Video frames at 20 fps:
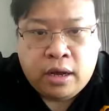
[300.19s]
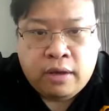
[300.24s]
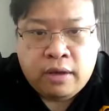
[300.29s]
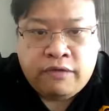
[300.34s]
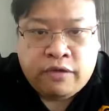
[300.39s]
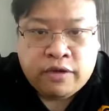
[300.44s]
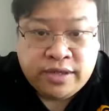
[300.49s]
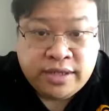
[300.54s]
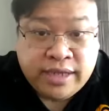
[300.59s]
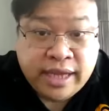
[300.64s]

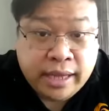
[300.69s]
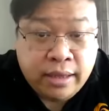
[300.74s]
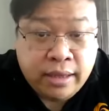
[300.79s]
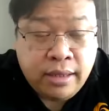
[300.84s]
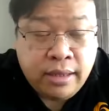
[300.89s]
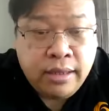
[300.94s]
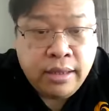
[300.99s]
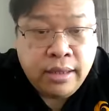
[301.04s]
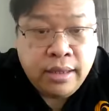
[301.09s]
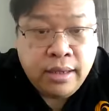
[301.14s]
for sale.
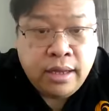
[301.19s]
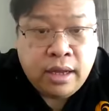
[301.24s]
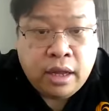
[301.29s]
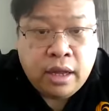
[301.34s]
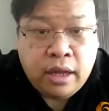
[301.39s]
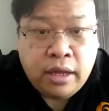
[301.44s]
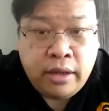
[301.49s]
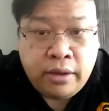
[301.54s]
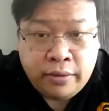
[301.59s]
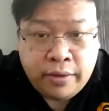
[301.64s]

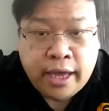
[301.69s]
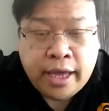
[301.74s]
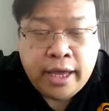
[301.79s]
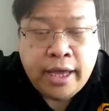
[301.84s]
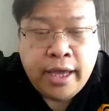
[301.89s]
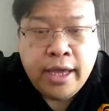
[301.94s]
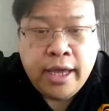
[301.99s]
All right, okay.